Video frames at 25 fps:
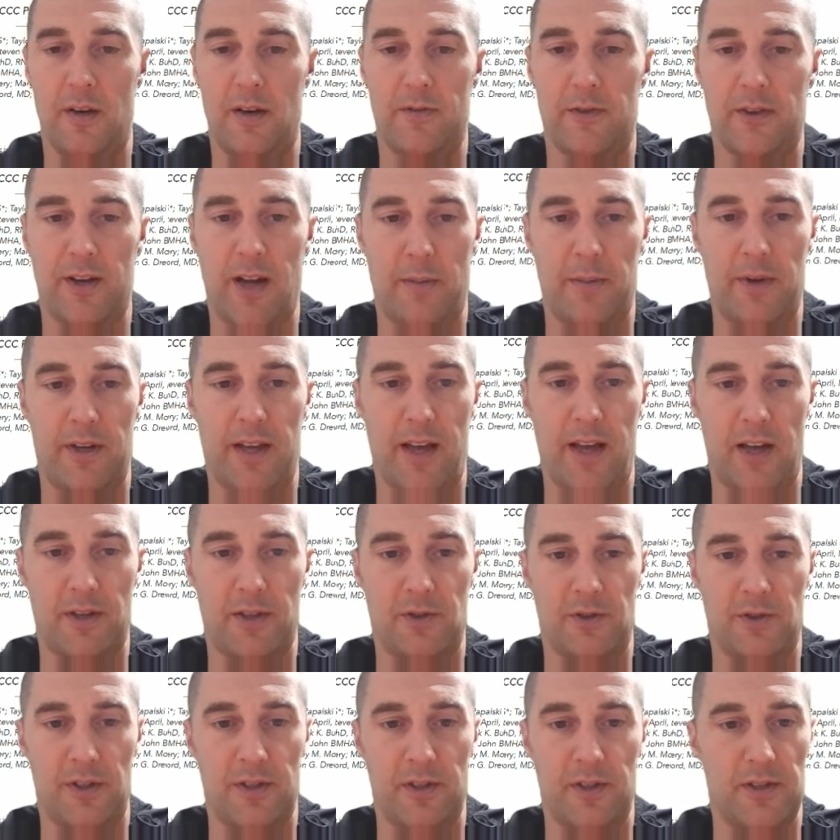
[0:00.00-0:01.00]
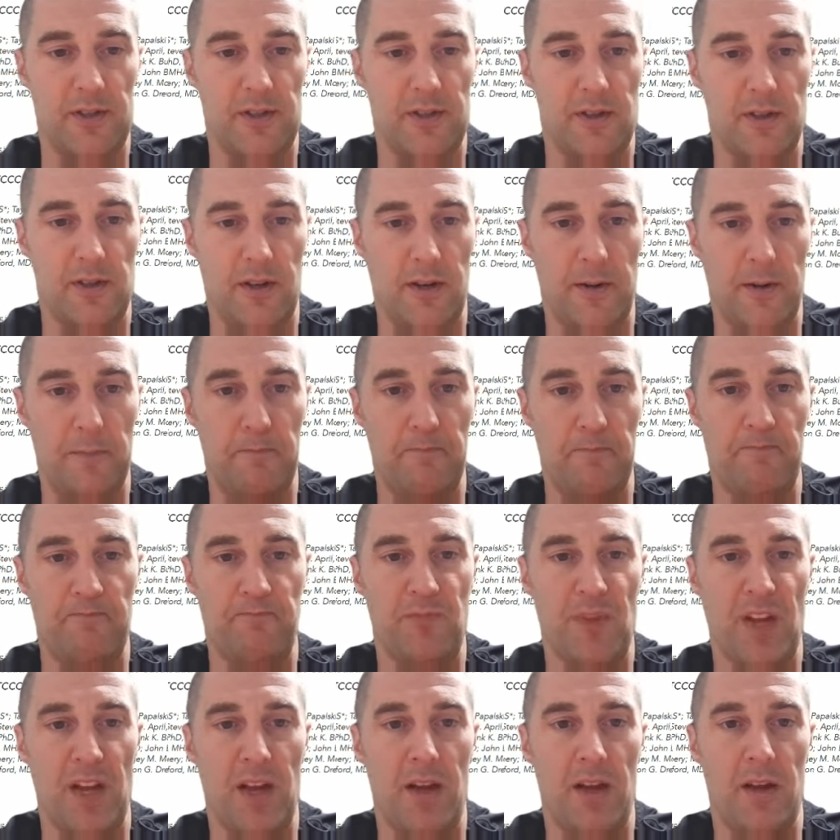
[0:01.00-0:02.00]
for combat casualties?
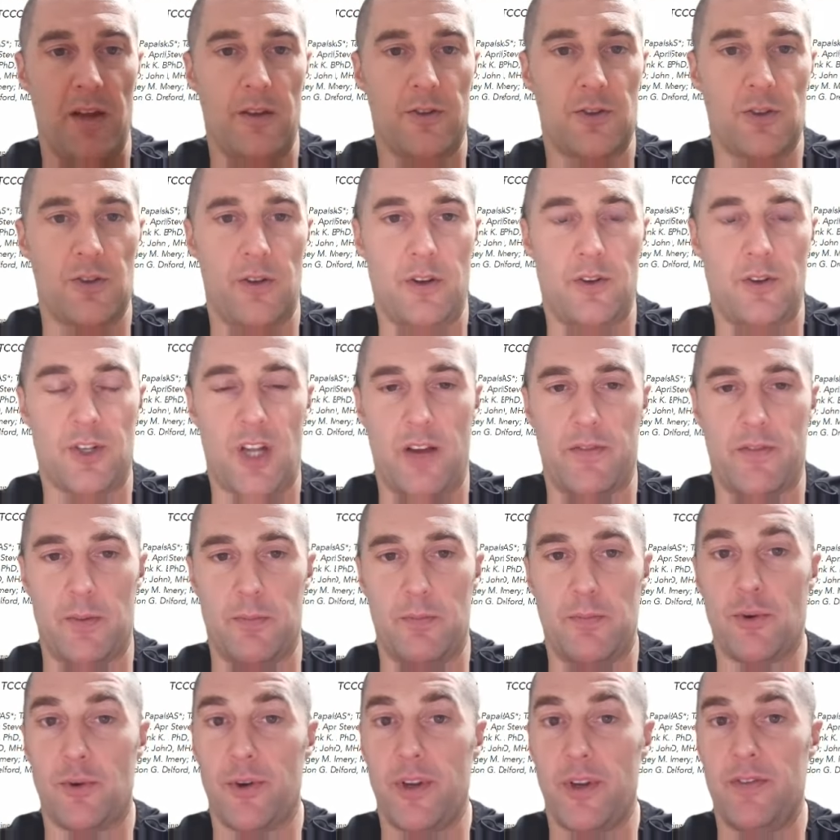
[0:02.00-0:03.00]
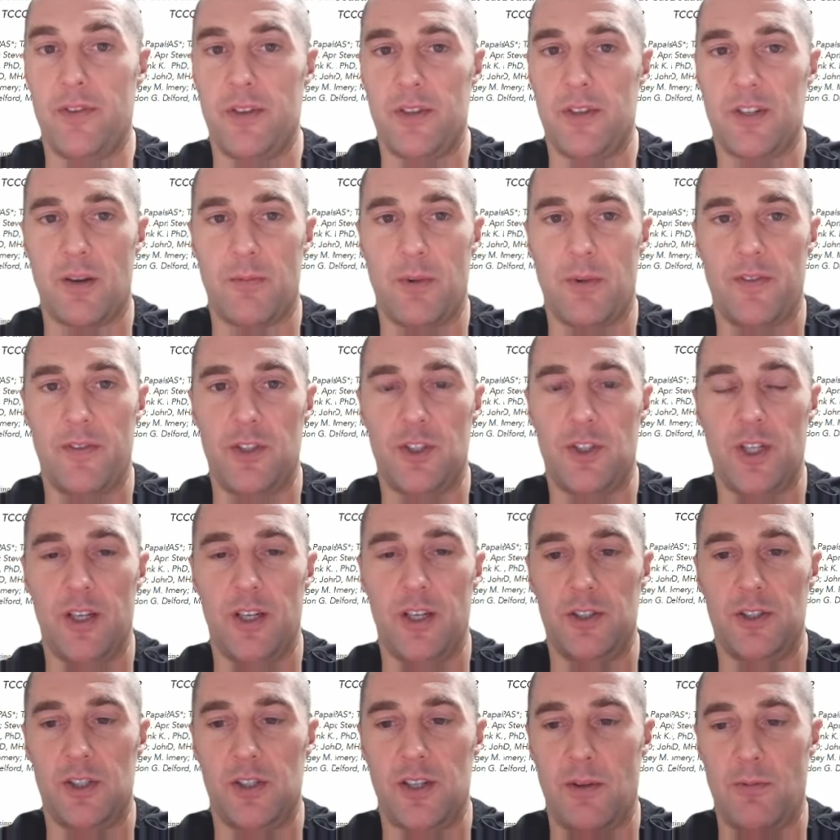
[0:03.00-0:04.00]
So here's kind of a brief summary of the
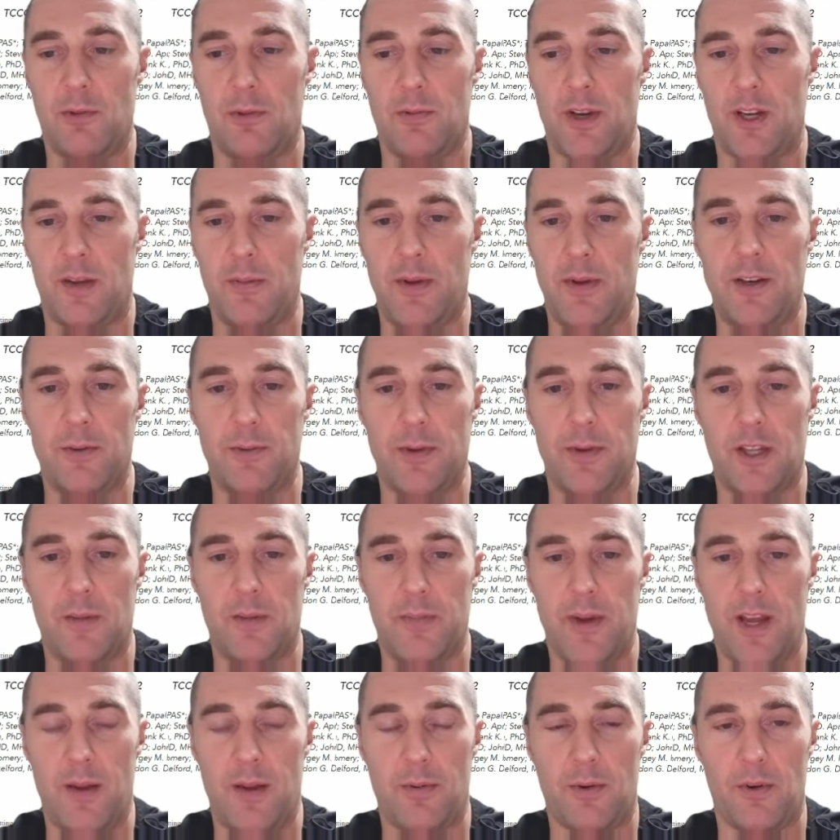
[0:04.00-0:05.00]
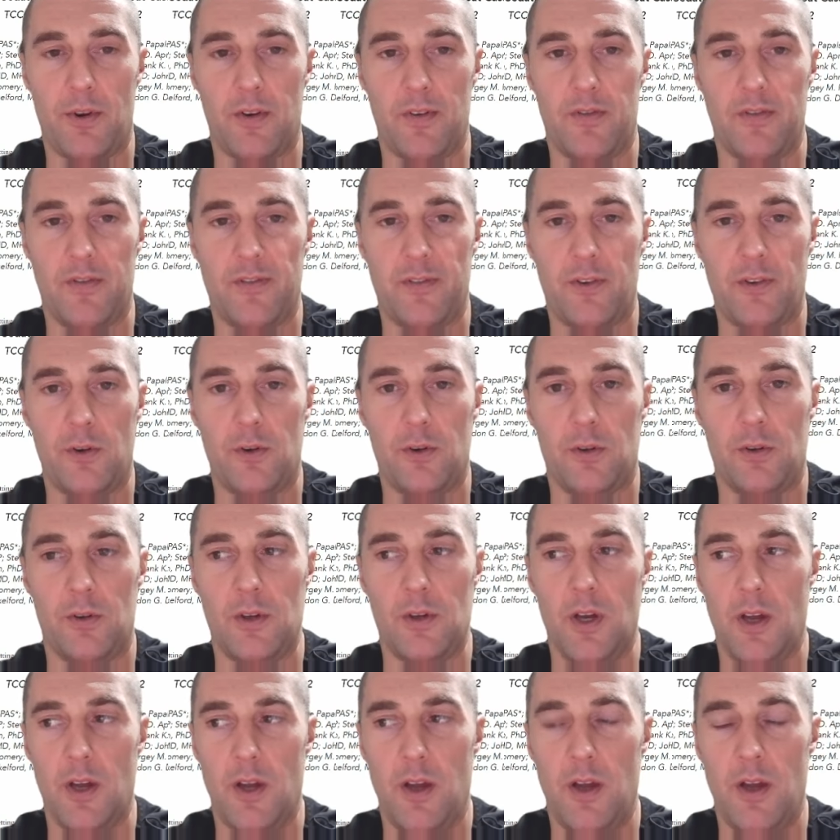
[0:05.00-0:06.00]
changes. I would recommend you read the paper in
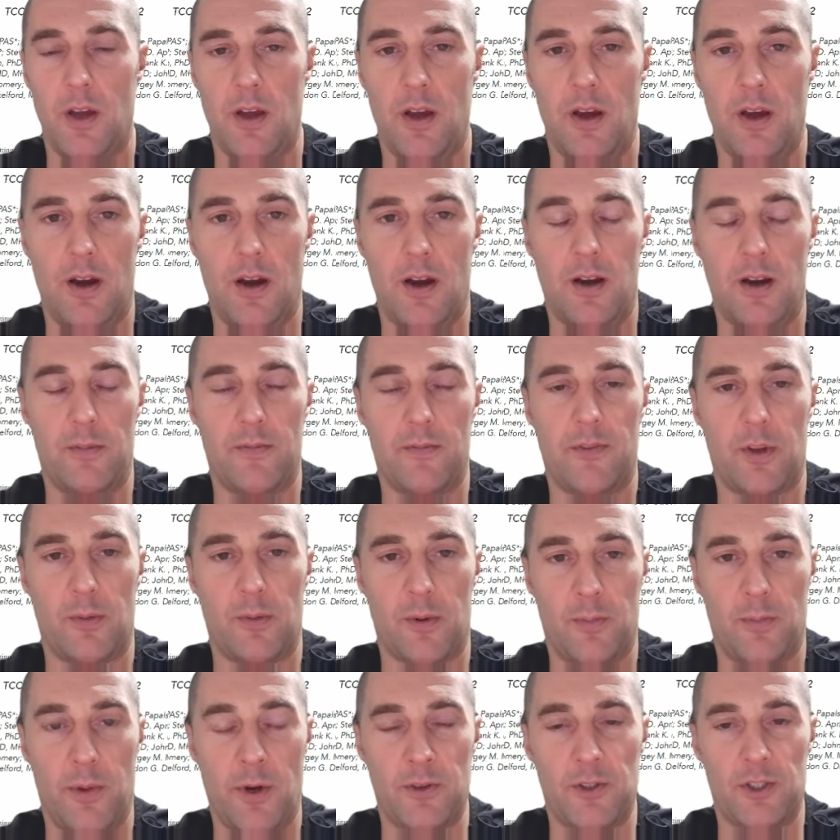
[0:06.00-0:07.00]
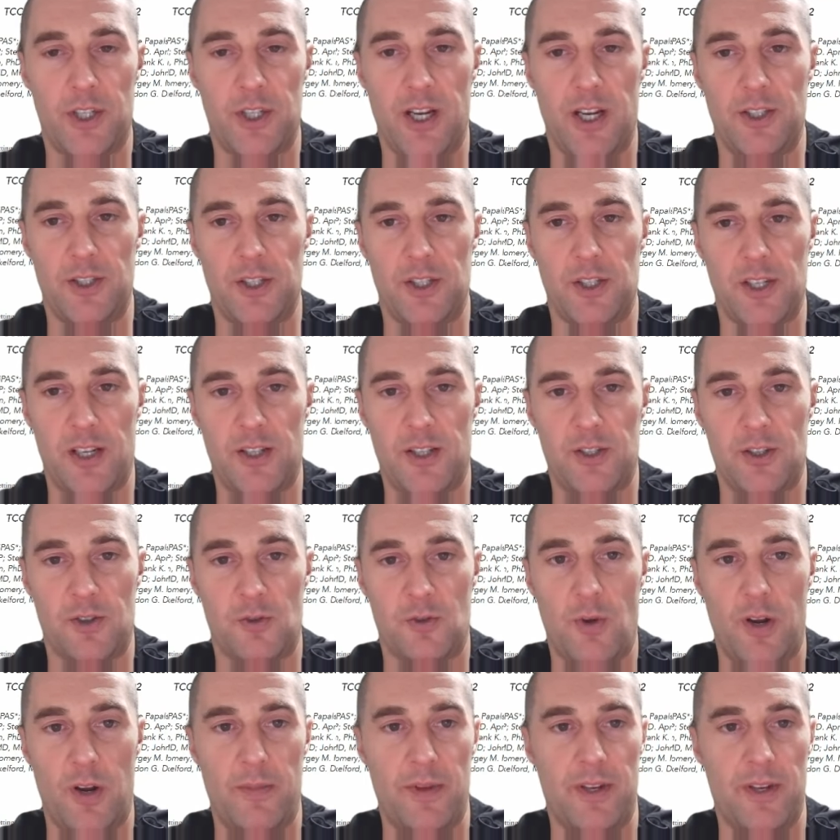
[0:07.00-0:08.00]
full for the proposed changes, as
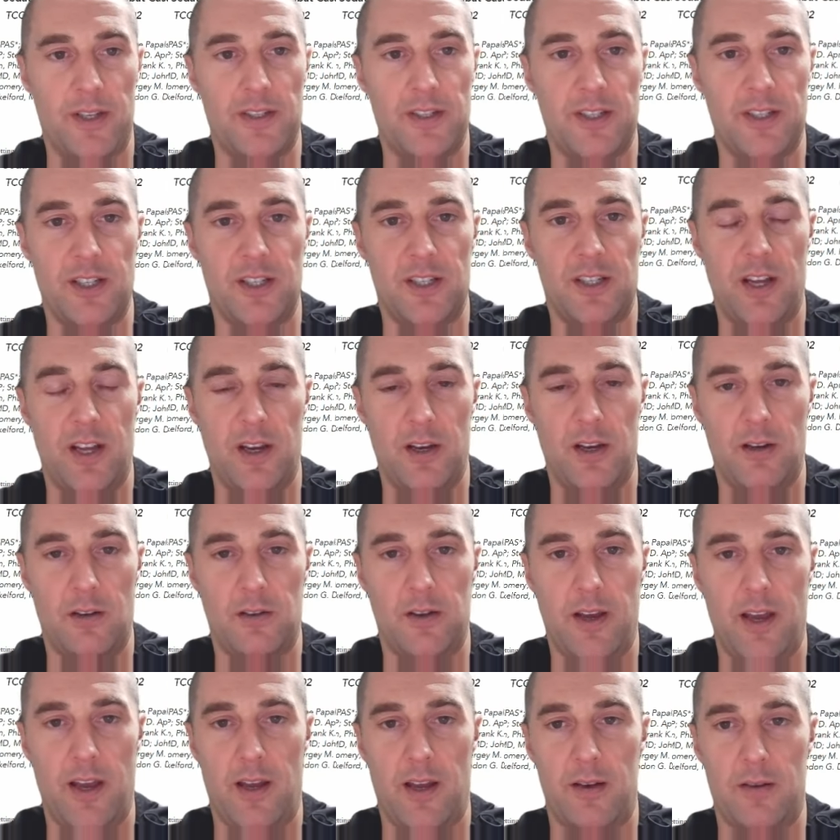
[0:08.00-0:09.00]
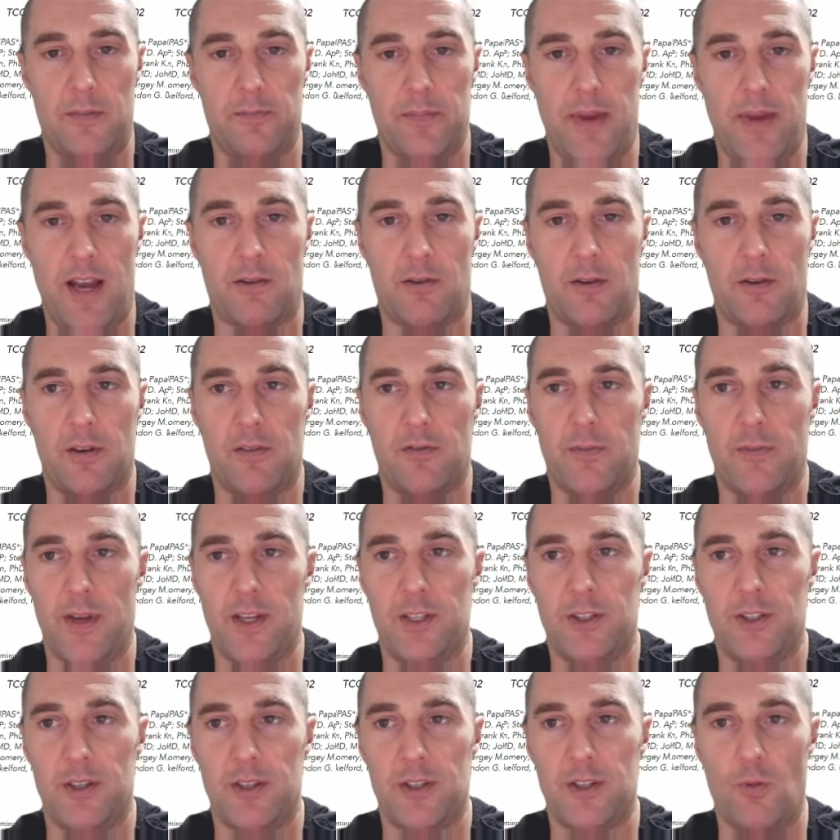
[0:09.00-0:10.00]
there's quite a bit of detail and background
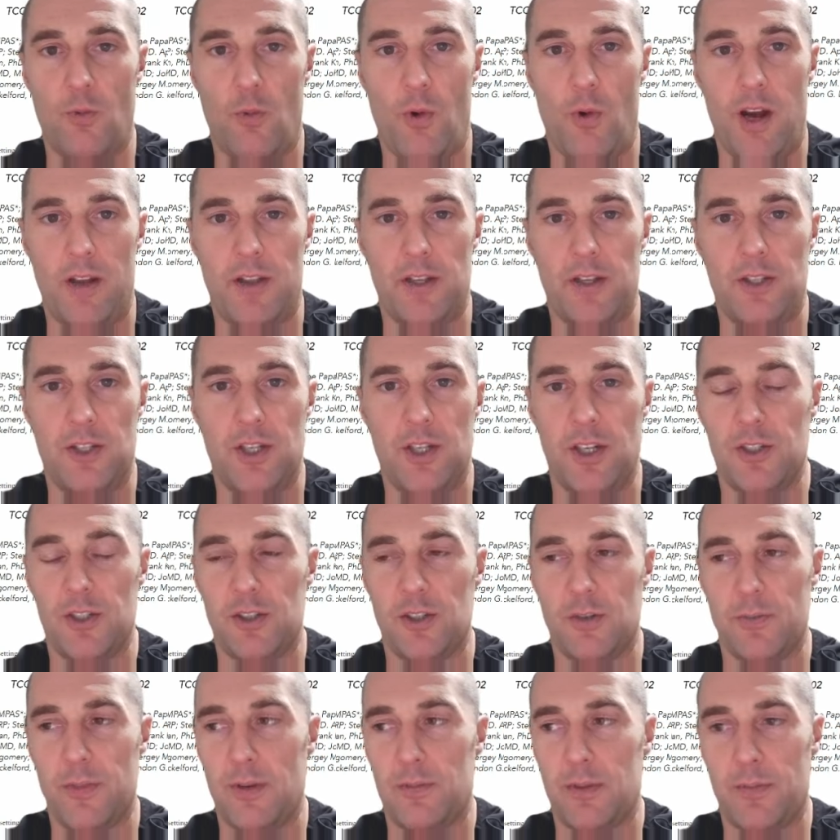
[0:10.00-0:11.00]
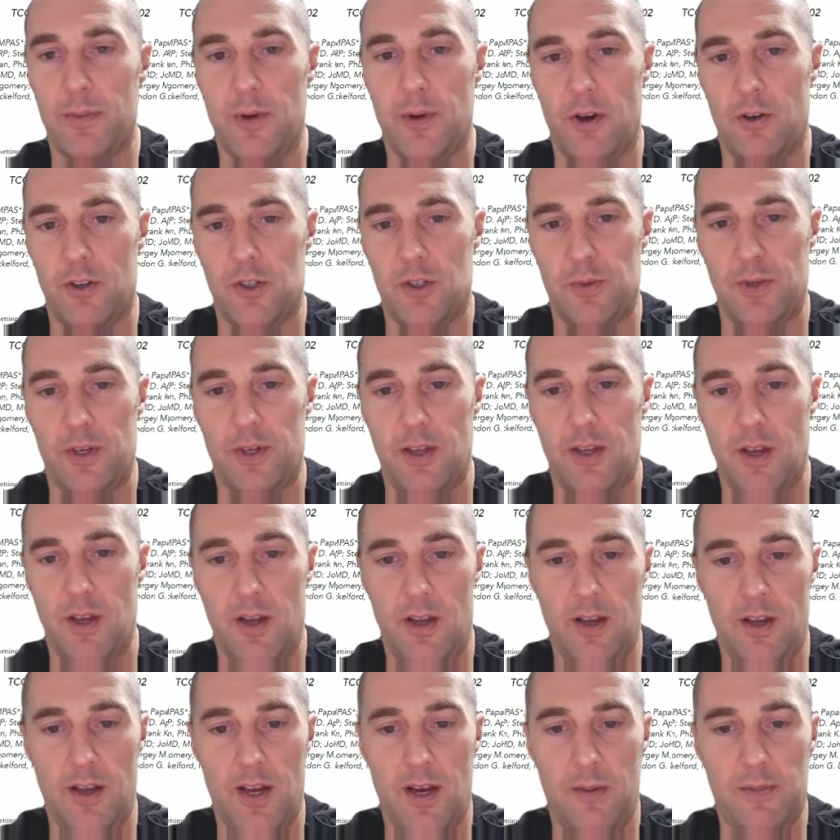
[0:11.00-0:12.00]
information as to why these changes are being proposed, but
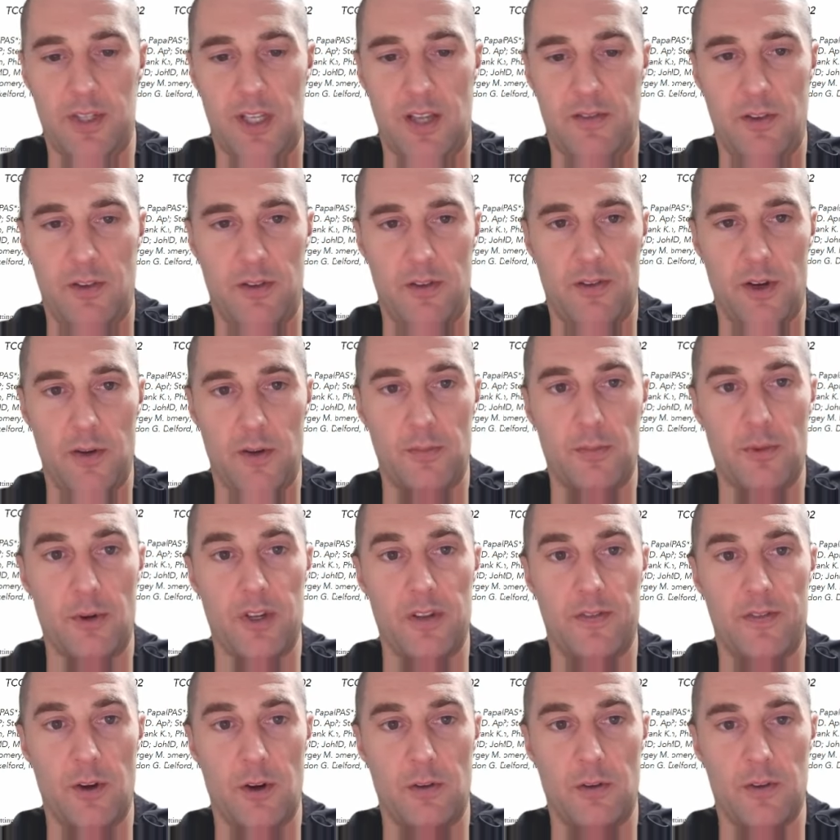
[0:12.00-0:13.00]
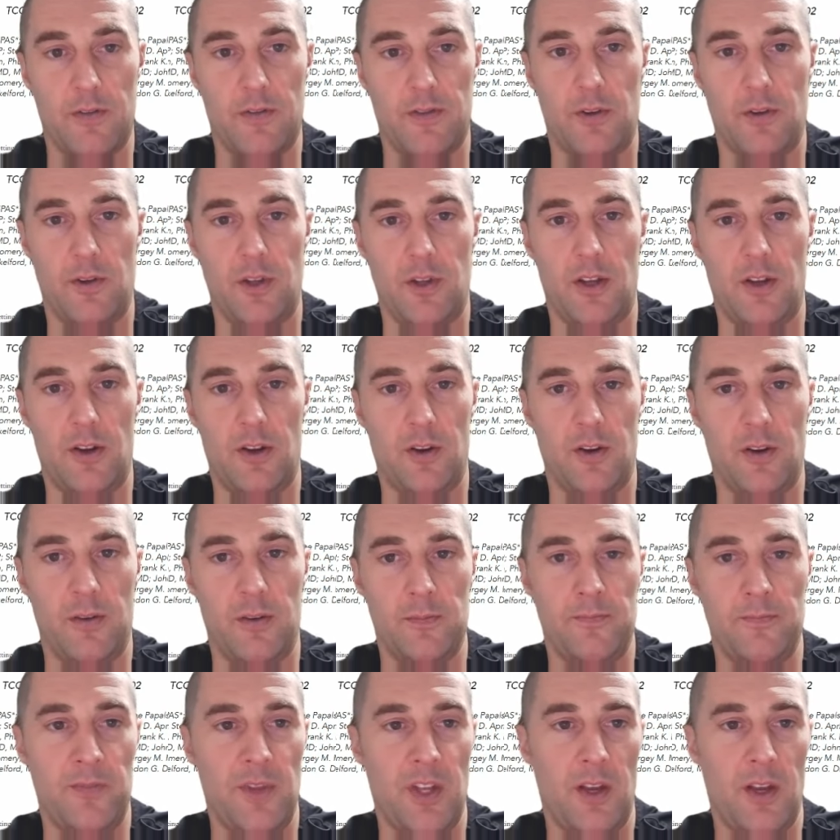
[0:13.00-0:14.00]
I'm going to give you the very brief overview here.